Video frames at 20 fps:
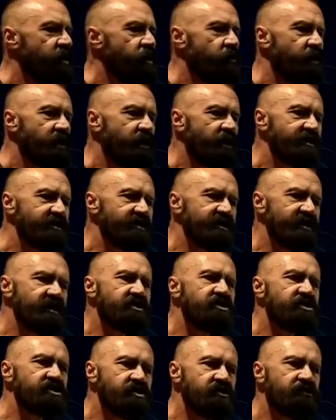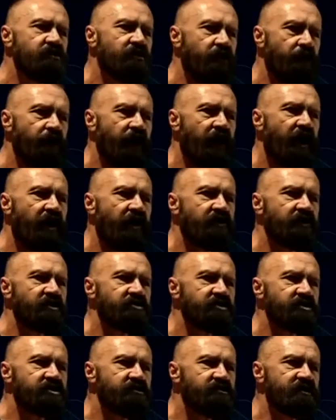We're going to teach you
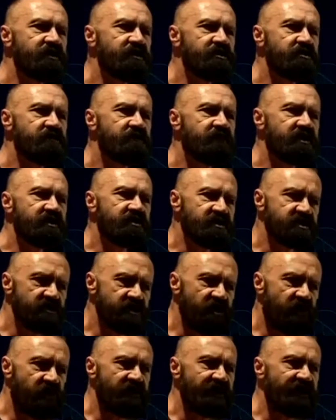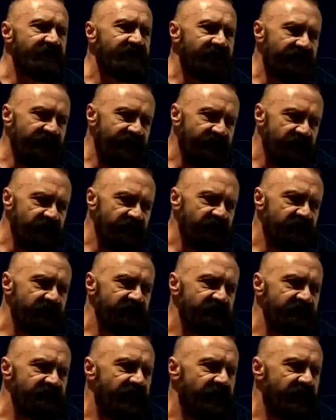about doing some Gestalt
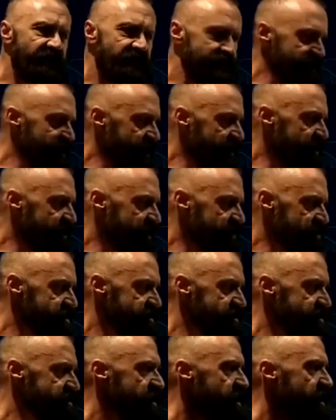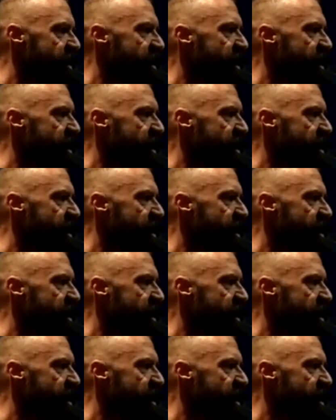healing techniques.